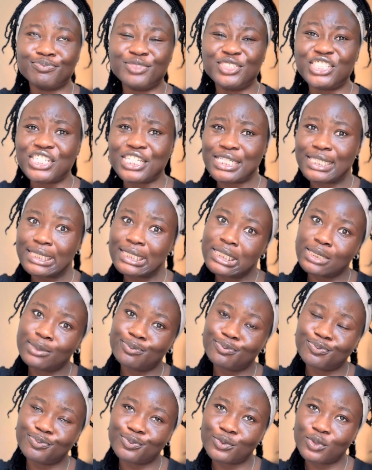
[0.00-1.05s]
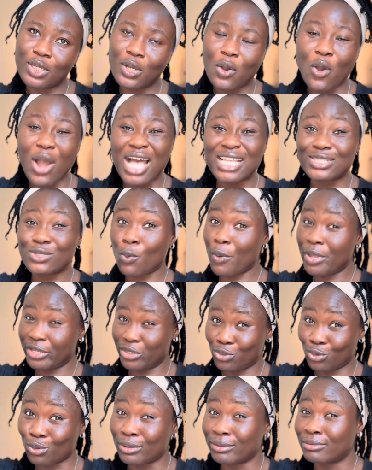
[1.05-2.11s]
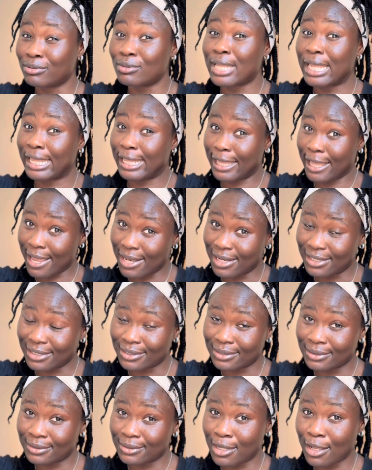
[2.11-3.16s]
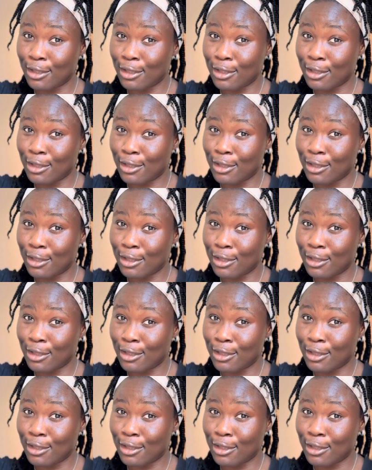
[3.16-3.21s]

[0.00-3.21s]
gist, ask question again